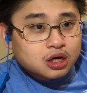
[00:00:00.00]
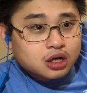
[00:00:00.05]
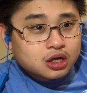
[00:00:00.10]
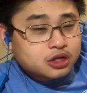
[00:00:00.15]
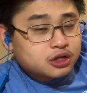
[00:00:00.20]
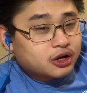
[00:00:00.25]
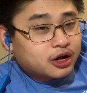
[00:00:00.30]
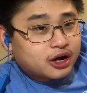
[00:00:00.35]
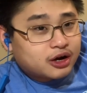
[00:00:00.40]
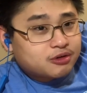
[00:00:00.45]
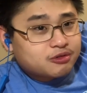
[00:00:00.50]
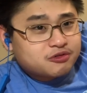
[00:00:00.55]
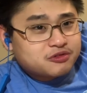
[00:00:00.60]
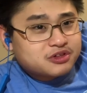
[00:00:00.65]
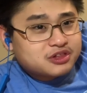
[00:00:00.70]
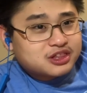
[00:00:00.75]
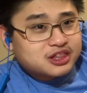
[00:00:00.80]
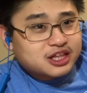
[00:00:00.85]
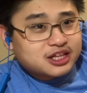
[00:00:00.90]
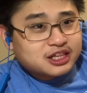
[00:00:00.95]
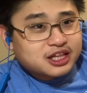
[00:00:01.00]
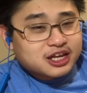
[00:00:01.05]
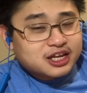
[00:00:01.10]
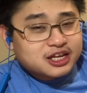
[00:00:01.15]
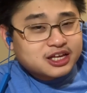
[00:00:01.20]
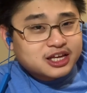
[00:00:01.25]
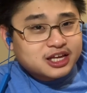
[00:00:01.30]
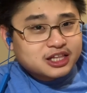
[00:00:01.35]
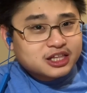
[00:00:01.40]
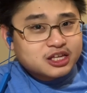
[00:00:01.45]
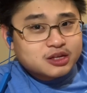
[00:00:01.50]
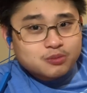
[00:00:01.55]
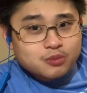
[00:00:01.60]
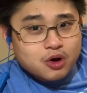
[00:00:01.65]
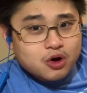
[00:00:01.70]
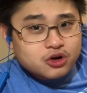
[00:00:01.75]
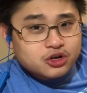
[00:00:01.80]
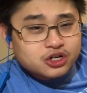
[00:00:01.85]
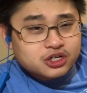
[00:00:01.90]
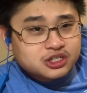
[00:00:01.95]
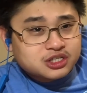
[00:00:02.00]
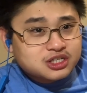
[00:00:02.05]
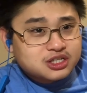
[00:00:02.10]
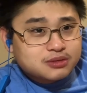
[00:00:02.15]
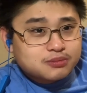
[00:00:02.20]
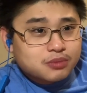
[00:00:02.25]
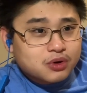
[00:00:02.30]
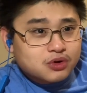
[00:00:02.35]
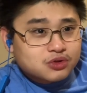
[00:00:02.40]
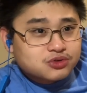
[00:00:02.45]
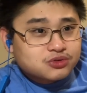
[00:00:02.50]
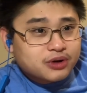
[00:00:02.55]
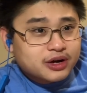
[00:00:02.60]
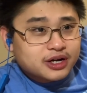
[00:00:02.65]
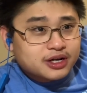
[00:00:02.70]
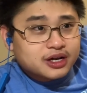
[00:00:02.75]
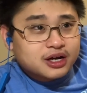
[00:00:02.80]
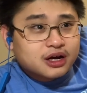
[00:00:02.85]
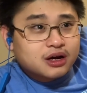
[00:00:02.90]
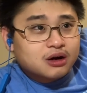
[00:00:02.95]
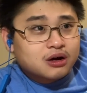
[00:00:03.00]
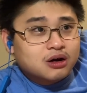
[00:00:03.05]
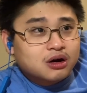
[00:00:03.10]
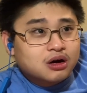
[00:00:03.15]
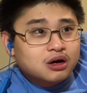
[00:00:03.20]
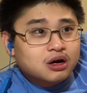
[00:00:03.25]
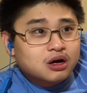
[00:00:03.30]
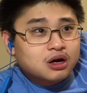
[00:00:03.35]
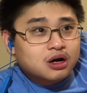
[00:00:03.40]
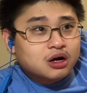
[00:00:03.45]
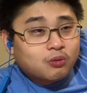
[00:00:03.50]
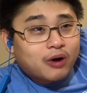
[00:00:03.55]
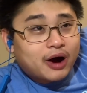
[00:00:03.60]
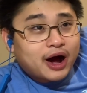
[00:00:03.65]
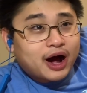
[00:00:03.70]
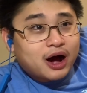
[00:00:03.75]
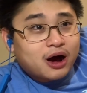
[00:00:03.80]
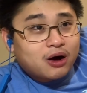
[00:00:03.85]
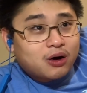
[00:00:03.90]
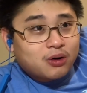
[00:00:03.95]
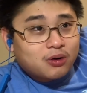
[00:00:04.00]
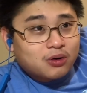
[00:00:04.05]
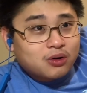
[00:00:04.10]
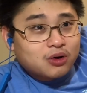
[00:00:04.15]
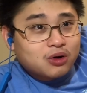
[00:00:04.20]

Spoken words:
Yo, I don't even think they can get the emergency boats right now. Wow.